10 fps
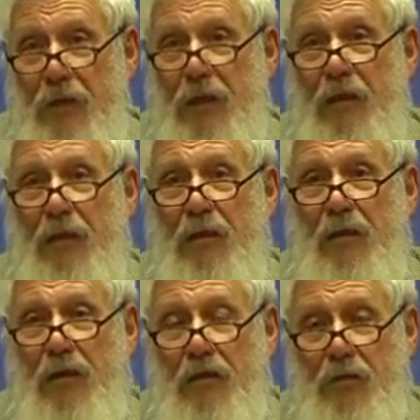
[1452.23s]
like
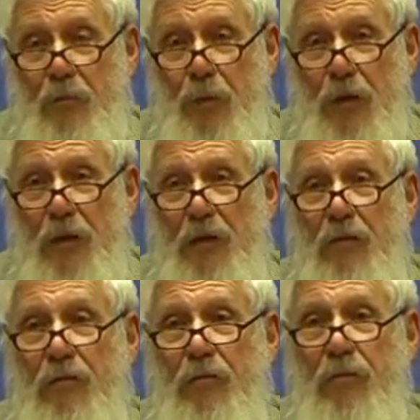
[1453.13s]
the
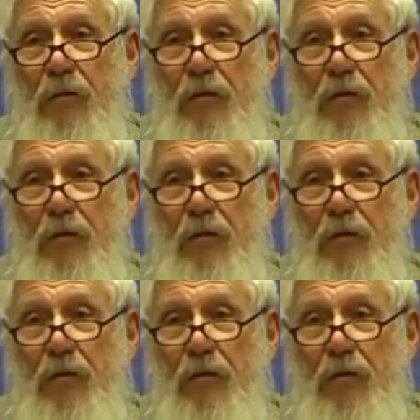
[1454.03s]
airplanes